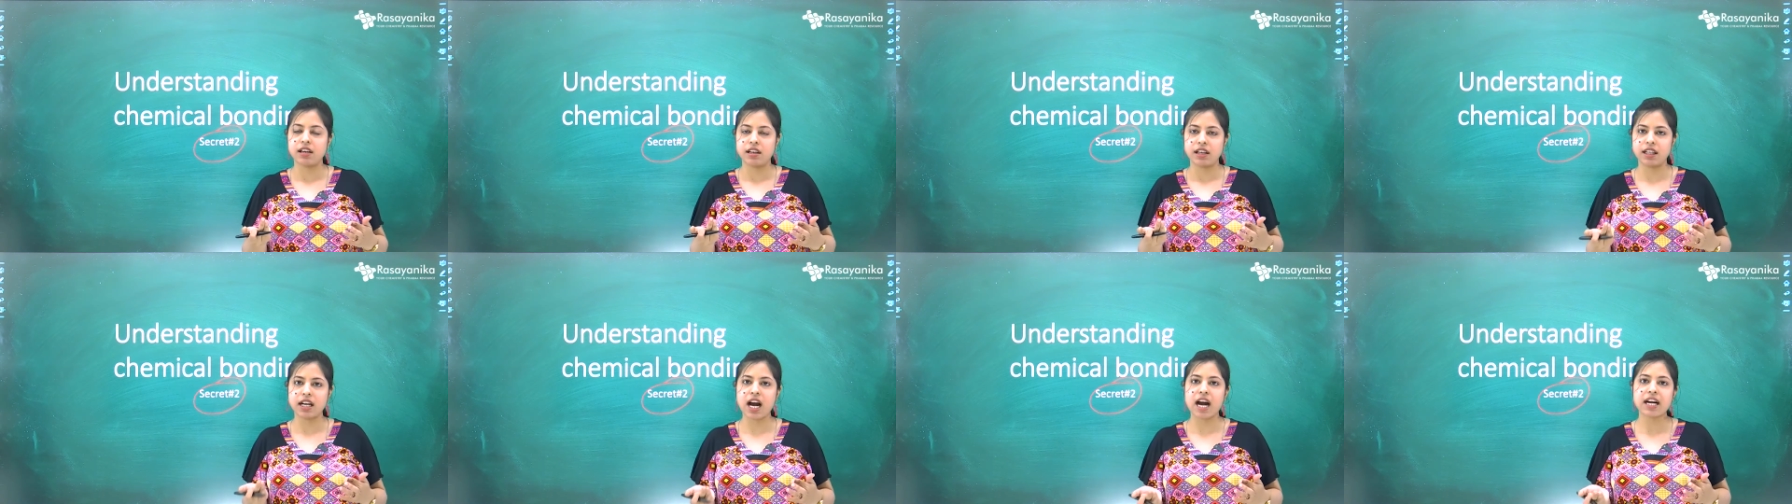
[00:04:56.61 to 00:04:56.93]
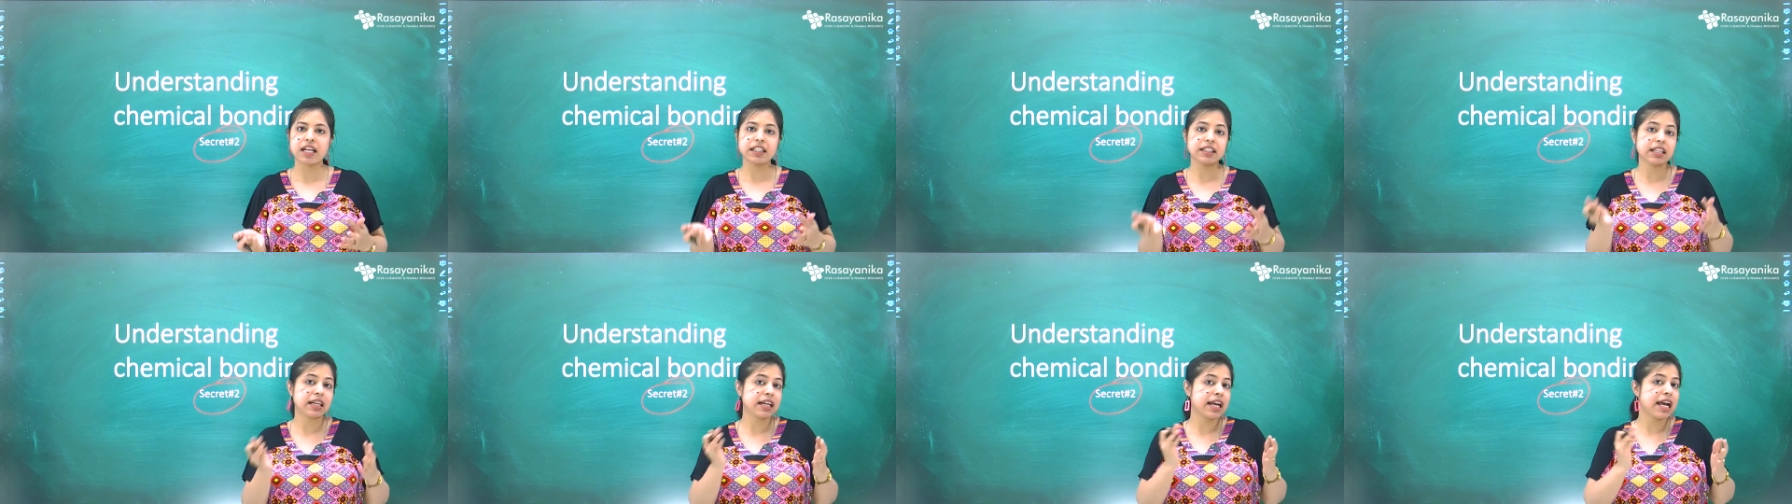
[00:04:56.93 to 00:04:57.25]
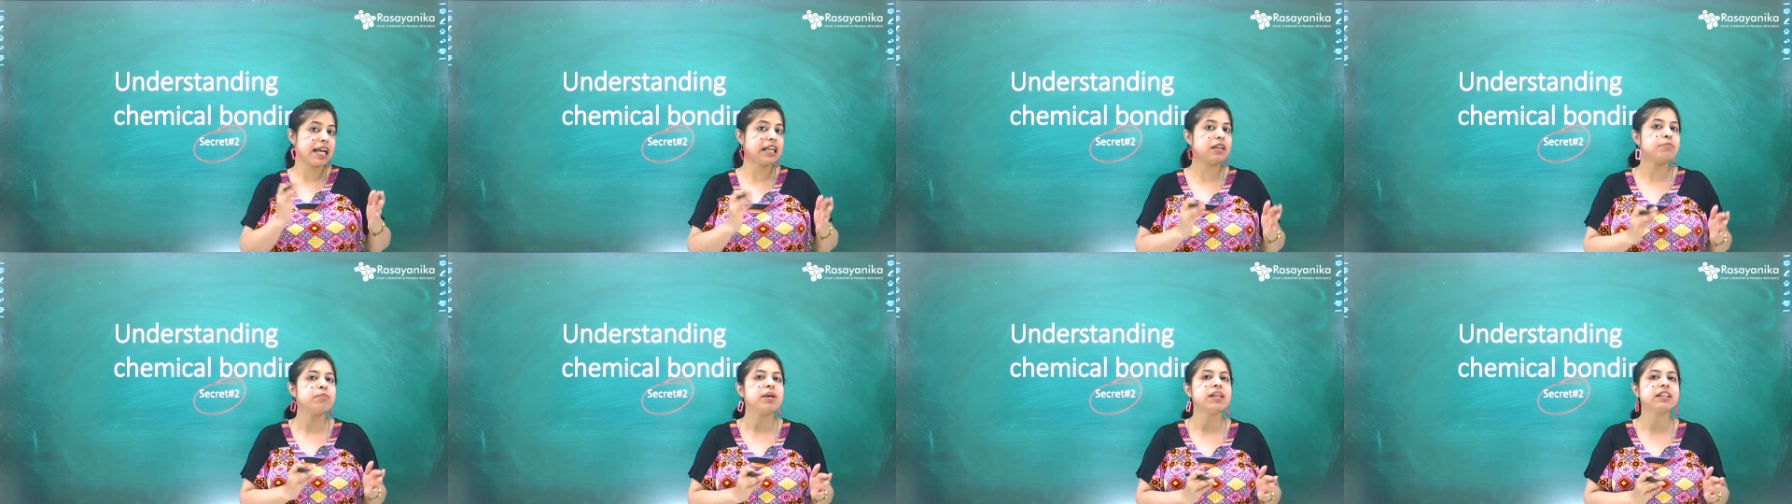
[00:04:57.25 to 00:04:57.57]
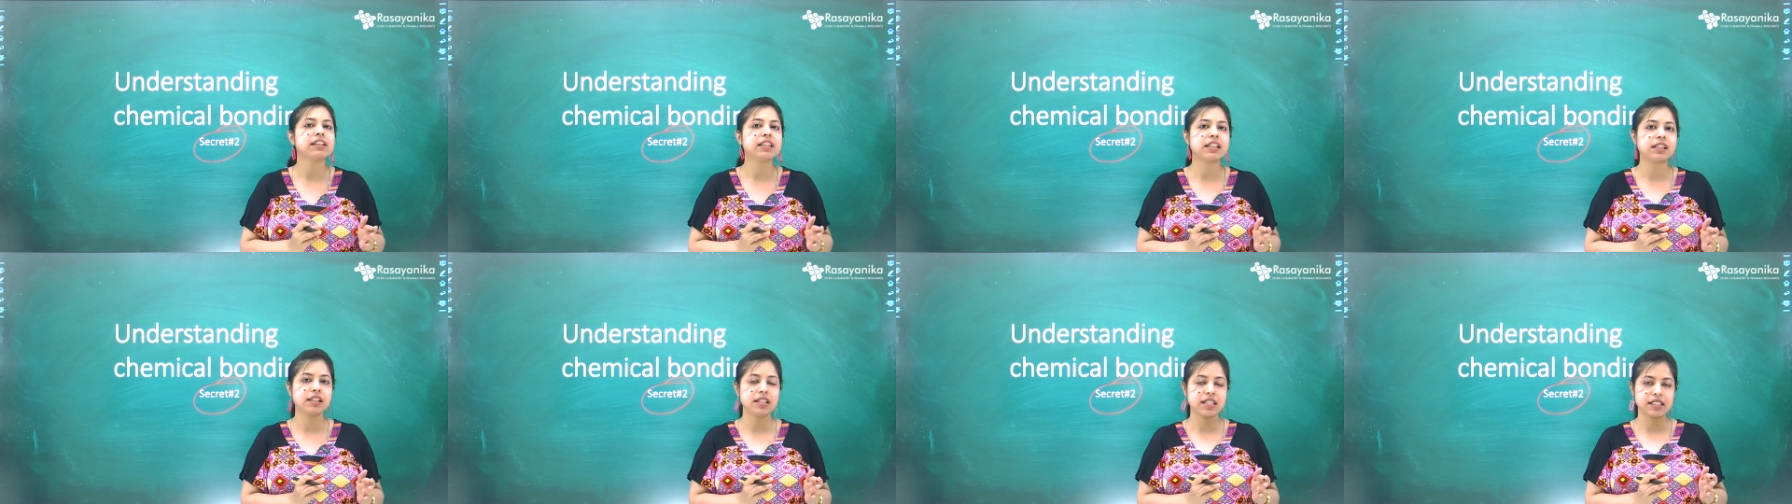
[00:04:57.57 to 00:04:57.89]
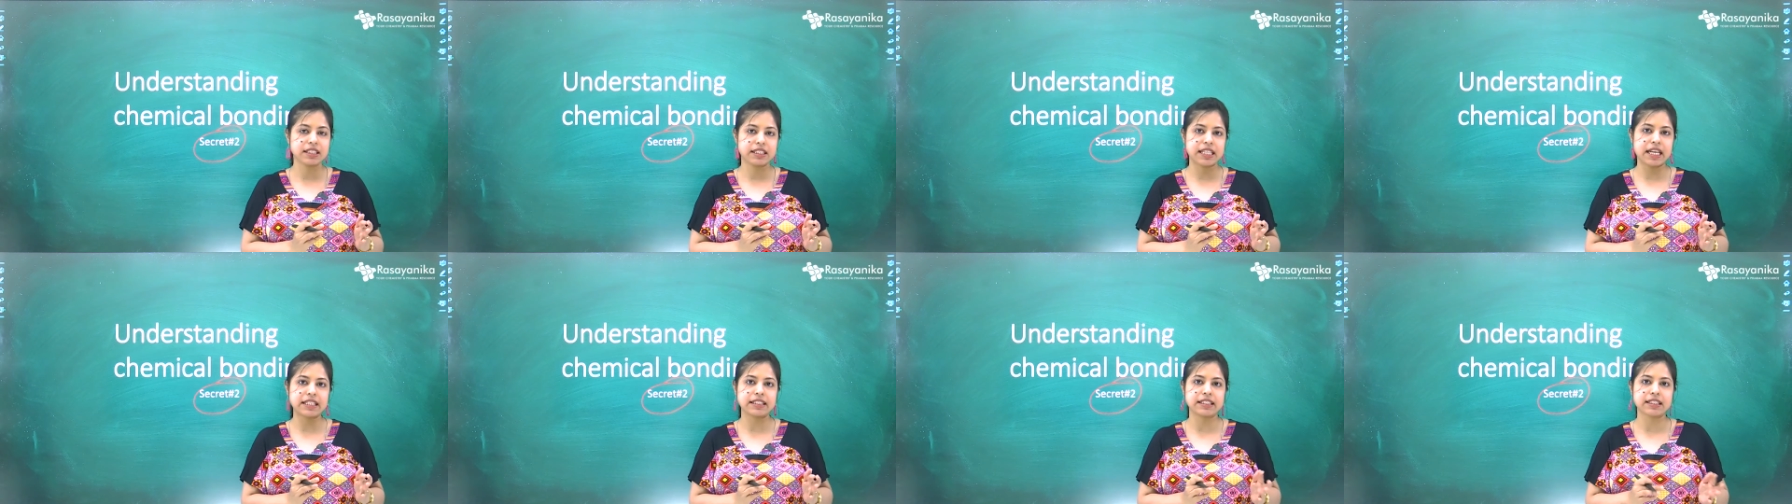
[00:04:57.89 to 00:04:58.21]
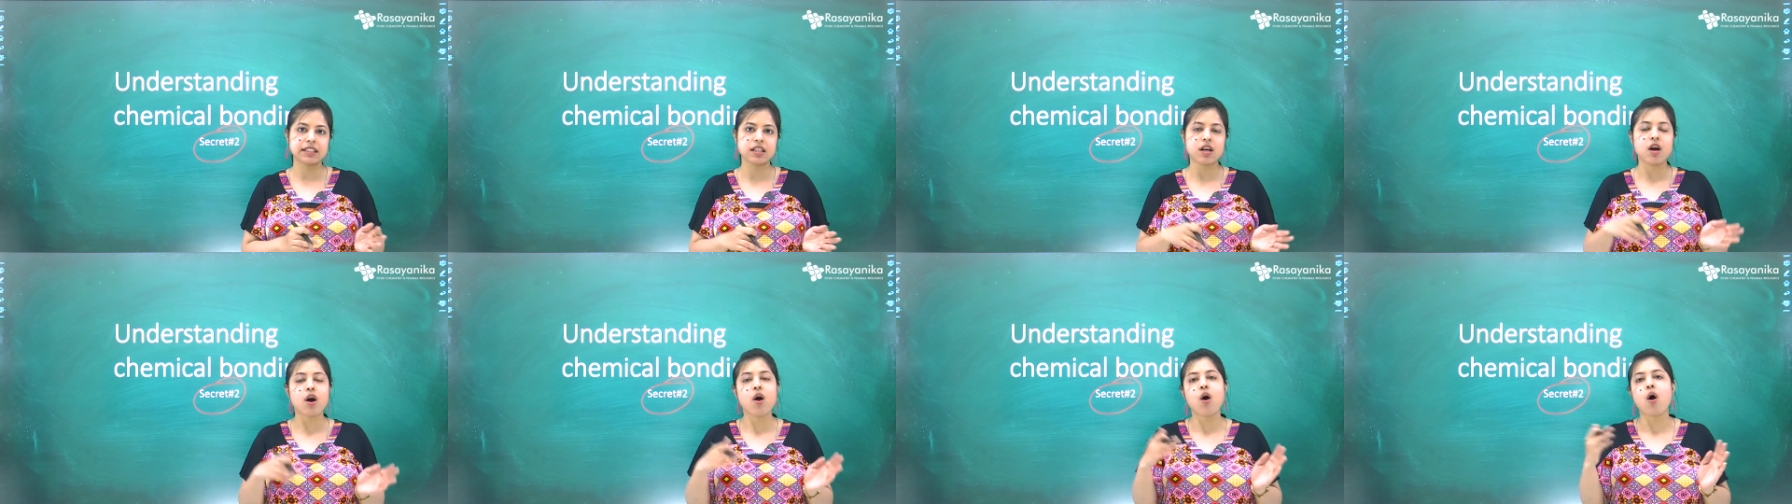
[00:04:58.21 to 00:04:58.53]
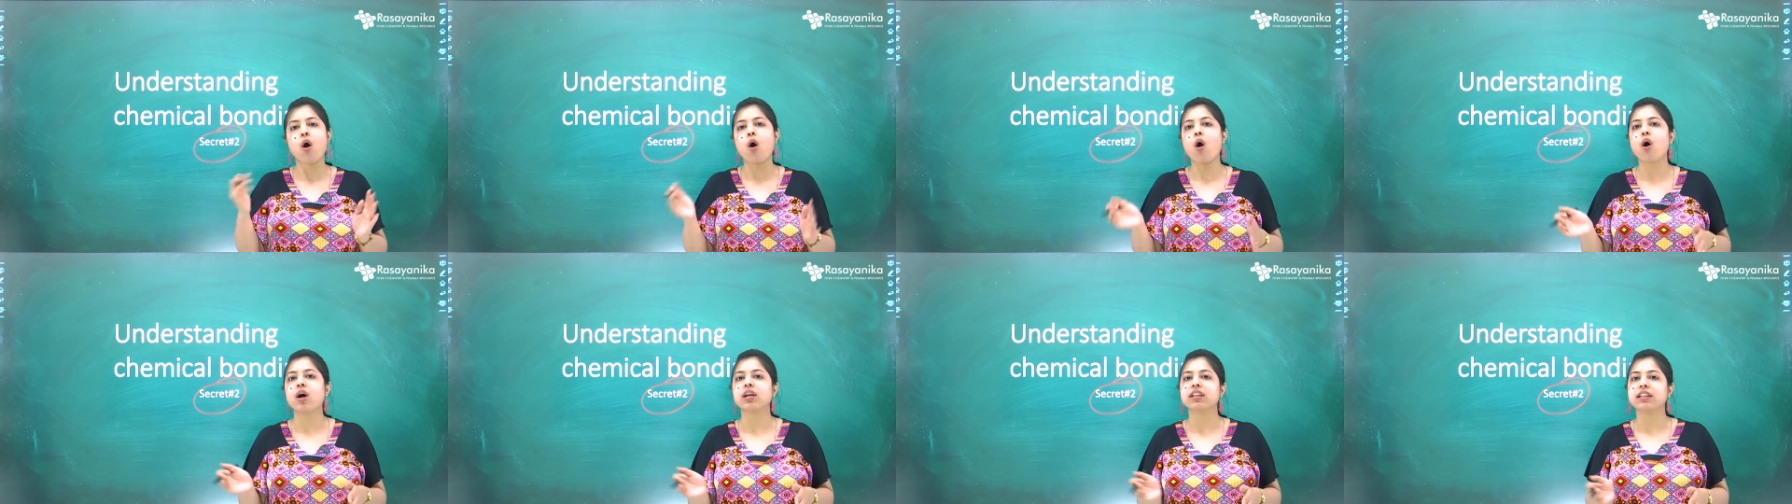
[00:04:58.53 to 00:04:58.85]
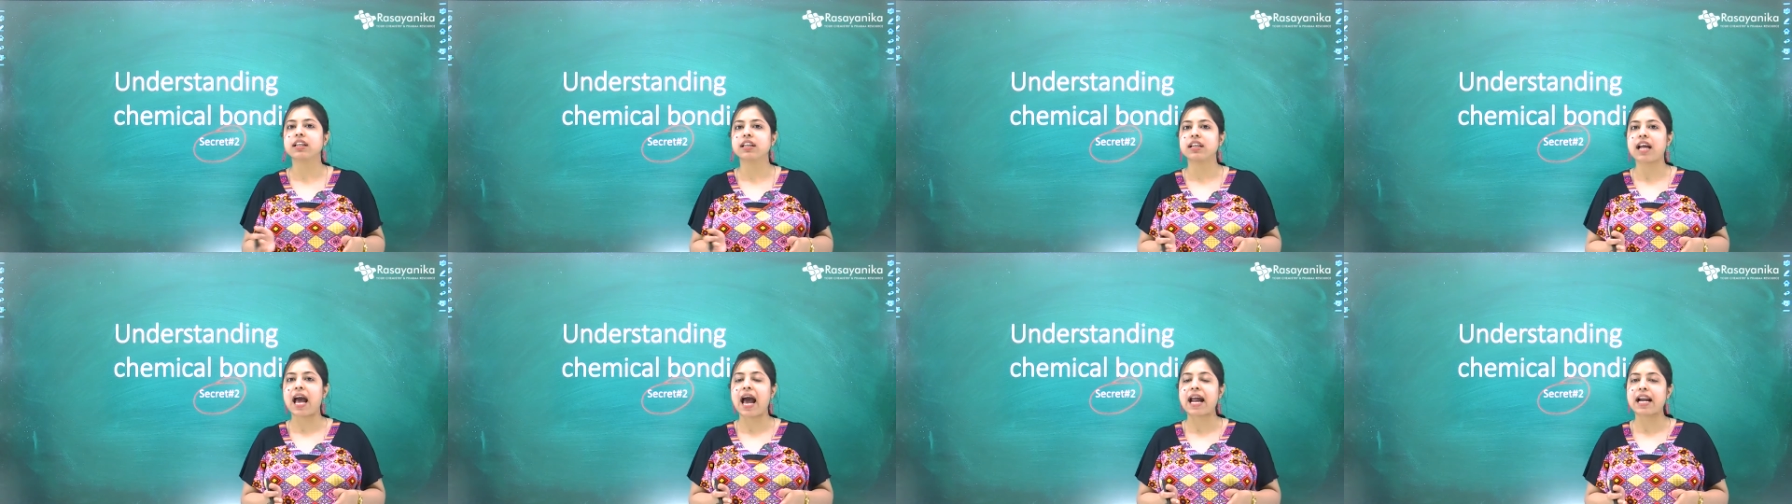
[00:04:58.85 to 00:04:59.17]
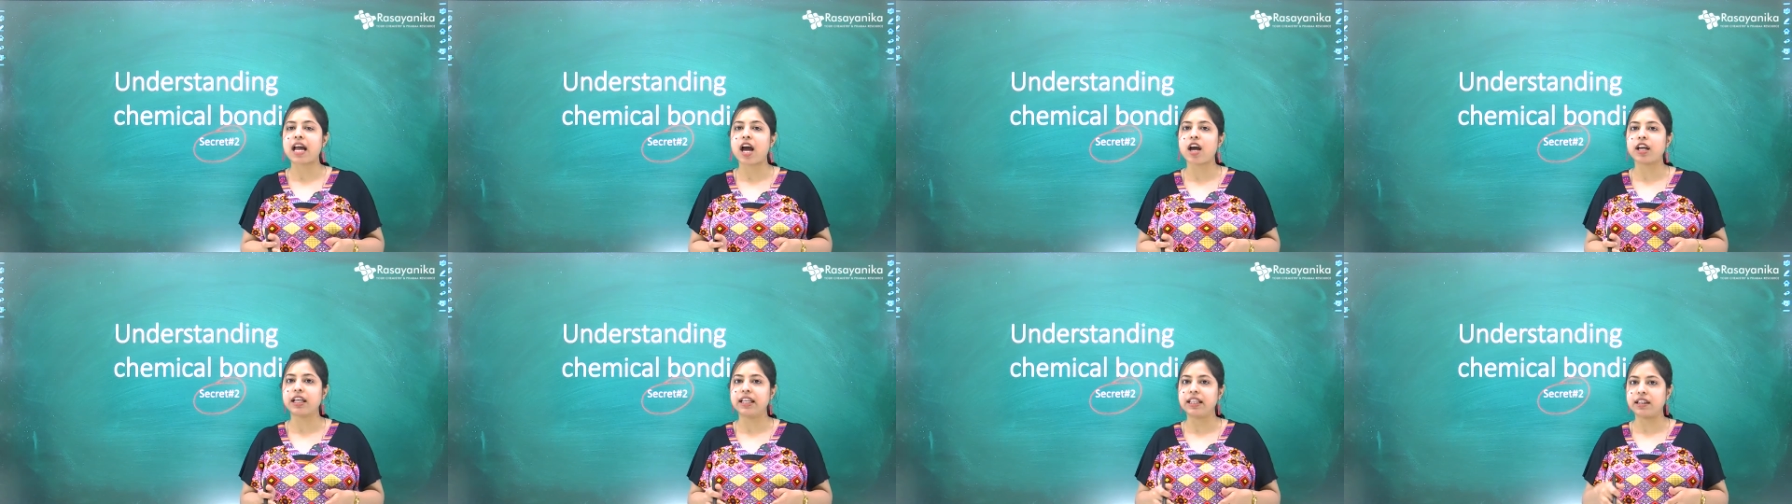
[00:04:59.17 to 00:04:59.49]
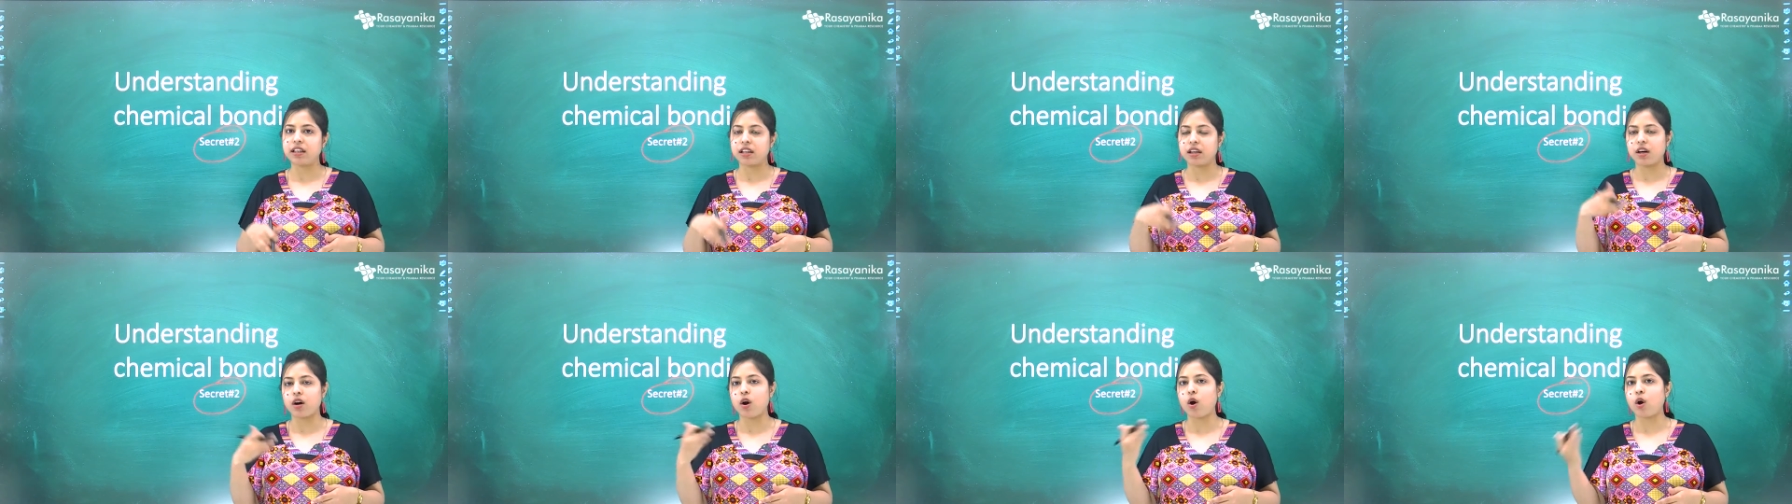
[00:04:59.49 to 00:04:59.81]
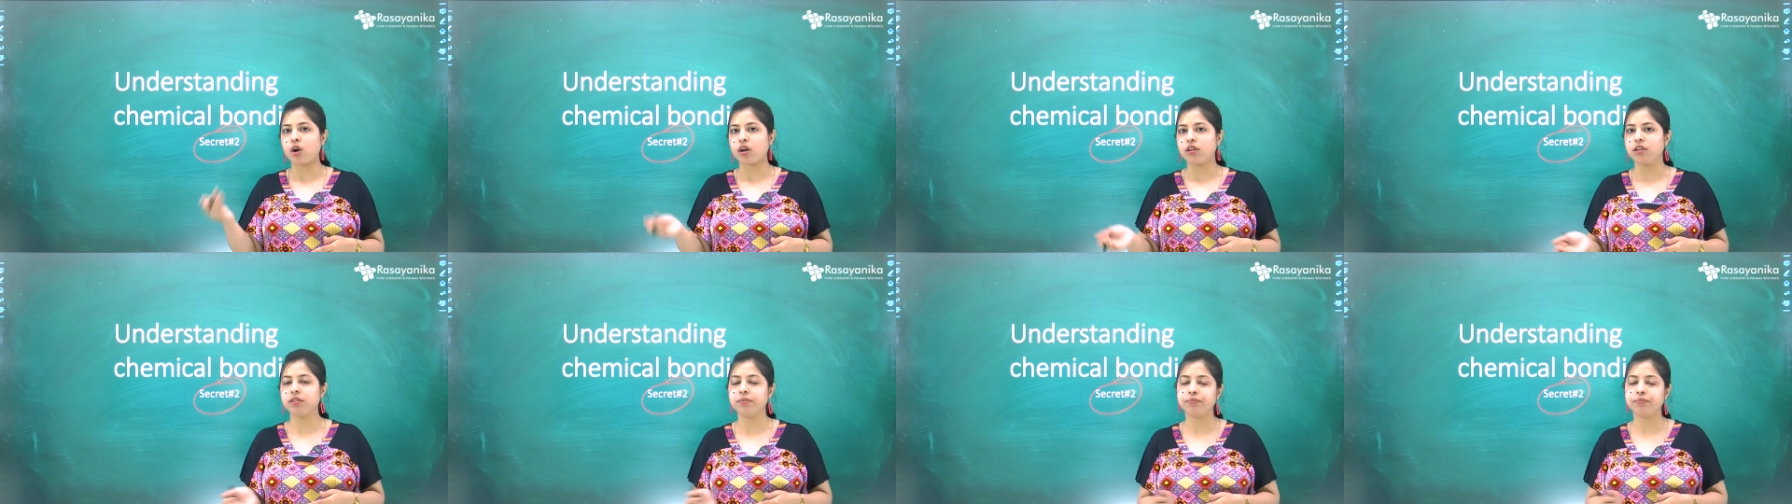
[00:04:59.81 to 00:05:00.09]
regarding their elemental states or their anionic or